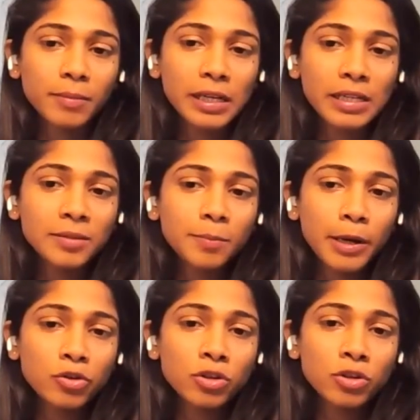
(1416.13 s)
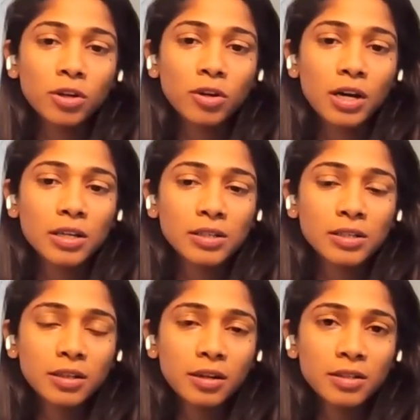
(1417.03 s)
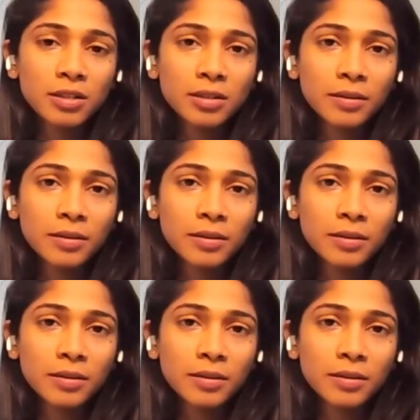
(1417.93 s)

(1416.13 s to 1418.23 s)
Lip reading: Please punch in your answers.